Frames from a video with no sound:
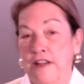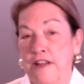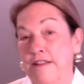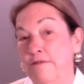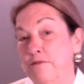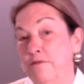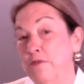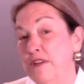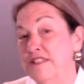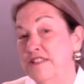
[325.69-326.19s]

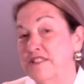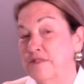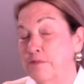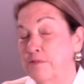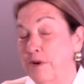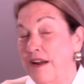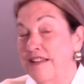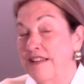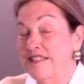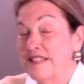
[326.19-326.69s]
And what
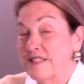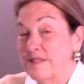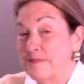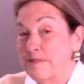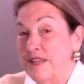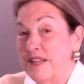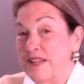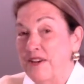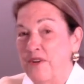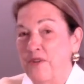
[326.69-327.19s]
surprises
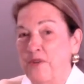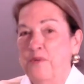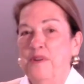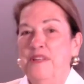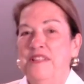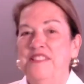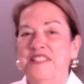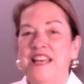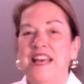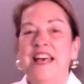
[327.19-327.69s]
me
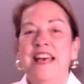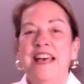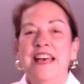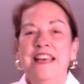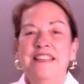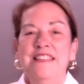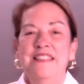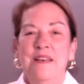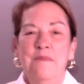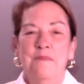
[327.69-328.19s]
always
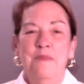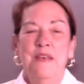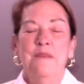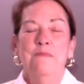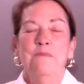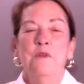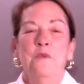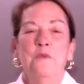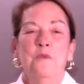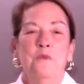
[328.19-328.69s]
is that
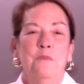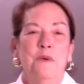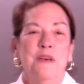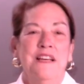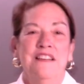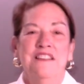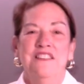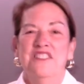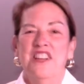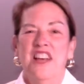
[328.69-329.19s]
people will
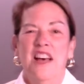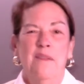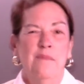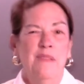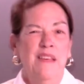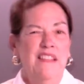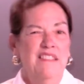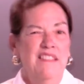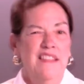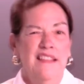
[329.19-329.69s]
pick a job
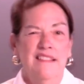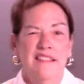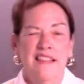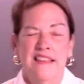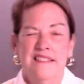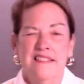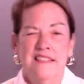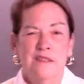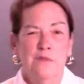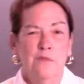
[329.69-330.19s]
they think
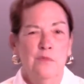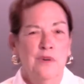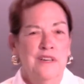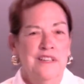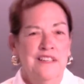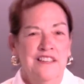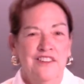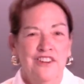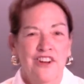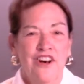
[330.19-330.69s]
they didn't
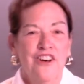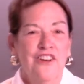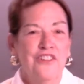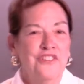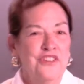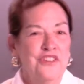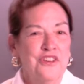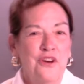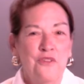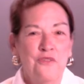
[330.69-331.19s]
want at all
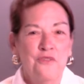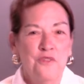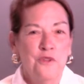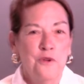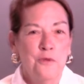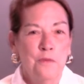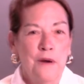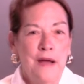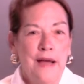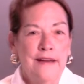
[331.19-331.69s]
to go for
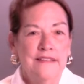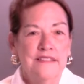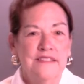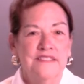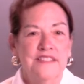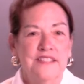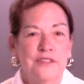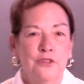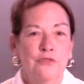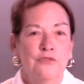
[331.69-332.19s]
their
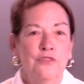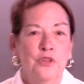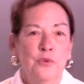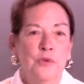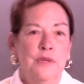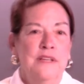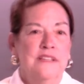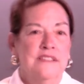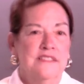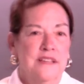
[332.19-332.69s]
practice
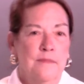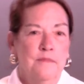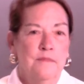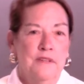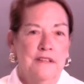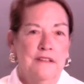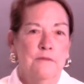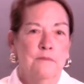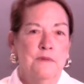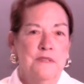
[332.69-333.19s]
interview and
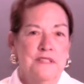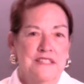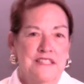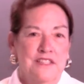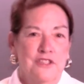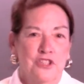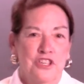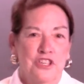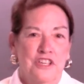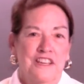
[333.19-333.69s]
accepting the
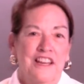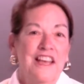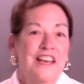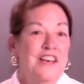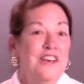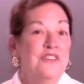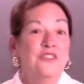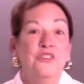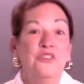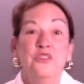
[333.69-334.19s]
position.
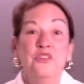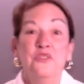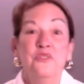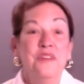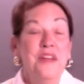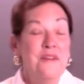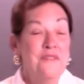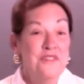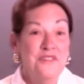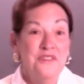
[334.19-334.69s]
So you
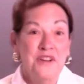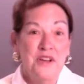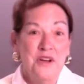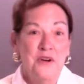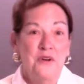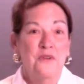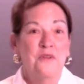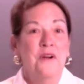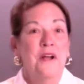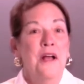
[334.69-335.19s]
never
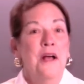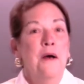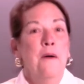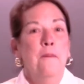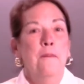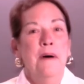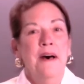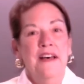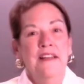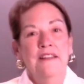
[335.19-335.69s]
know.
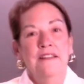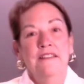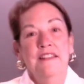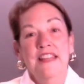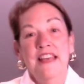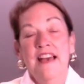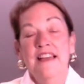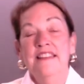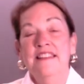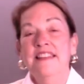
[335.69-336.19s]
But
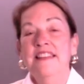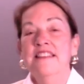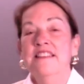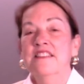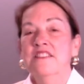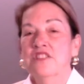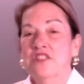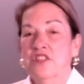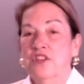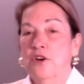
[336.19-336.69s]
the idea
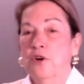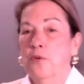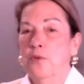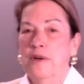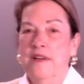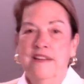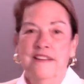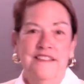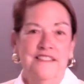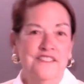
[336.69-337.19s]
is to go
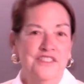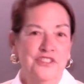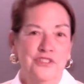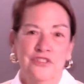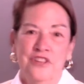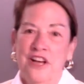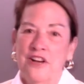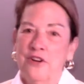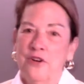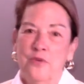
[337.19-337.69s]
in as
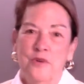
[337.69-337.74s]
you're not